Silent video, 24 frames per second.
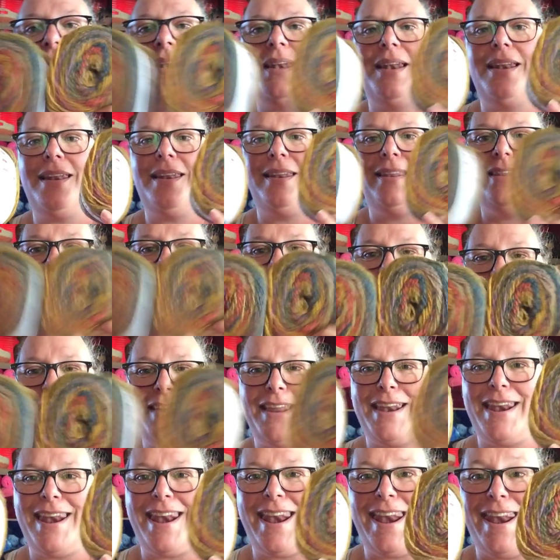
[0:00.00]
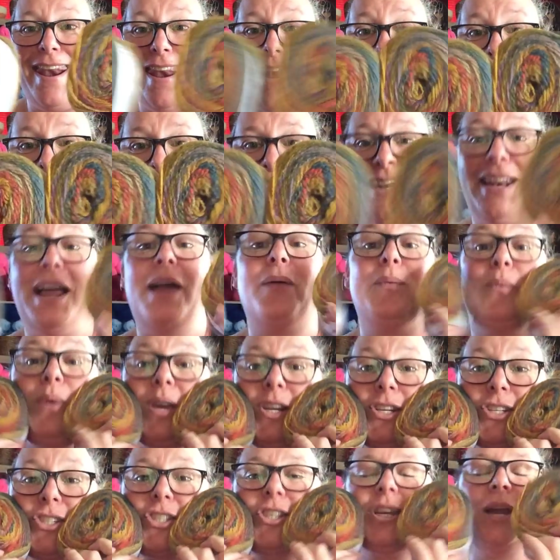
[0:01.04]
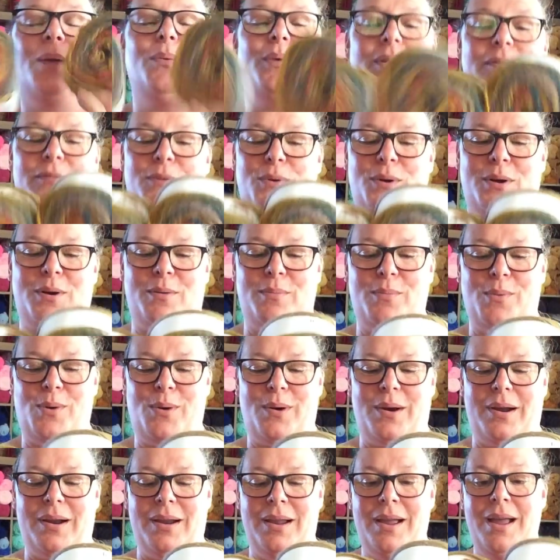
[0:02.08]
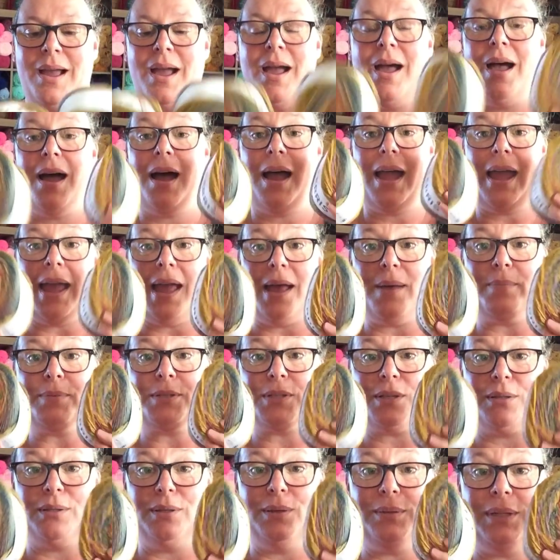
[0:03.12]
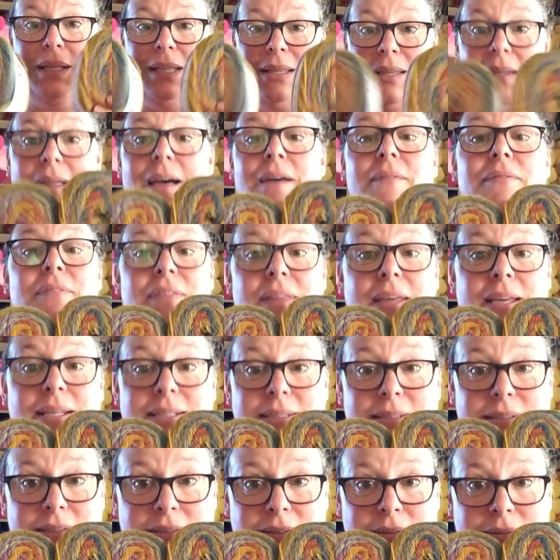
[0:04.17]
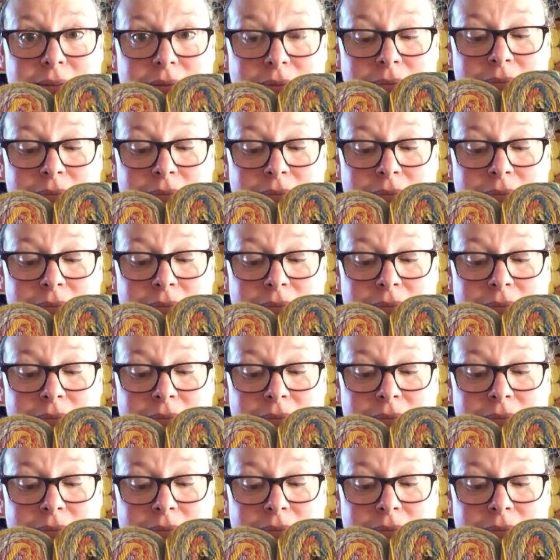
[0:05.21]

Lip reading: it, love it, love it. I wish I would have ordered more. Absolutely love this.